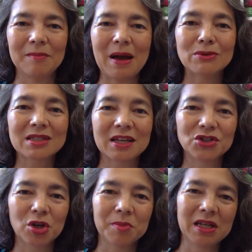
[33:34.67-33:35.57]
outside
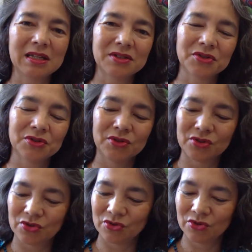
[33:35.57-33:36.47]
Germany
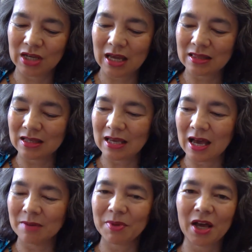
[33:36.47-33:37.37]
to get the
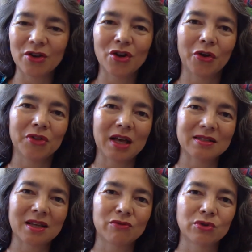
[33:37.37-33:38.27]
yarn, but I know
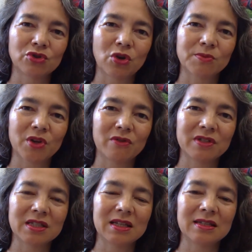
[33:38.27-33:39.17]
that several shops
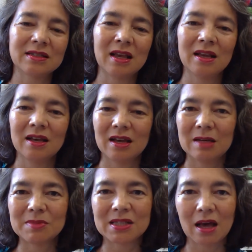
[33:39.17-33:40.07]
overseas
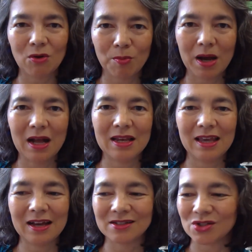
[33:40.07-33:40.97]
sell Opal
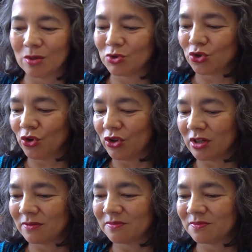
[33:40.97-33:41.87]
yarn, so I'm sure you
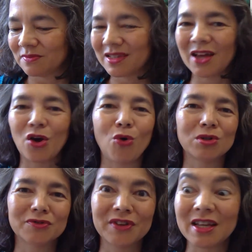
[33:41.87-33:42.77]
can get
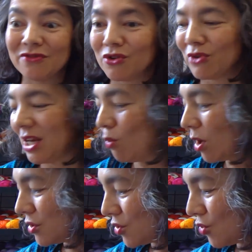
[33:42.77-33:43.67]
hold of it if you really
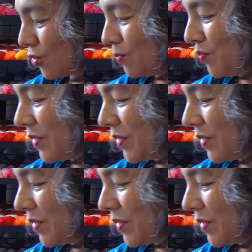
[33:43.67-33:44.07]
want to.